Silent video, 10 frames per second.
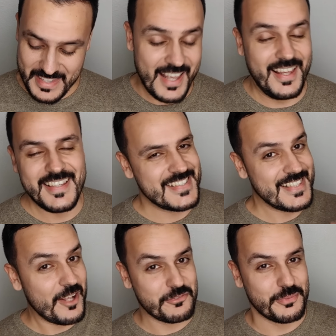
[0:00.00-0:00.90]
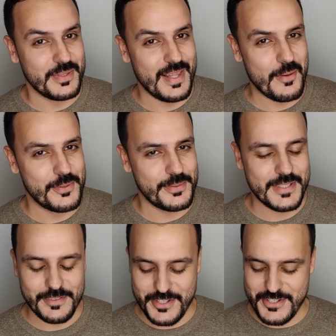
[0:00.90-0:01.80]
It's not from the library
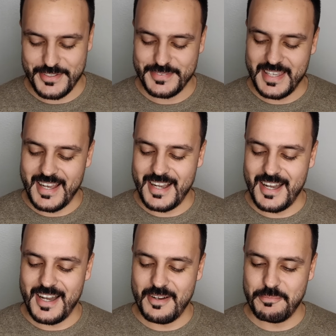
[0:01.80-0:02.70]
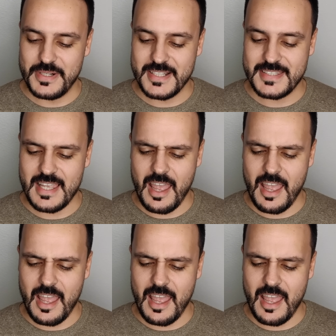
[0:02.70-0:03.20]
collection, but it's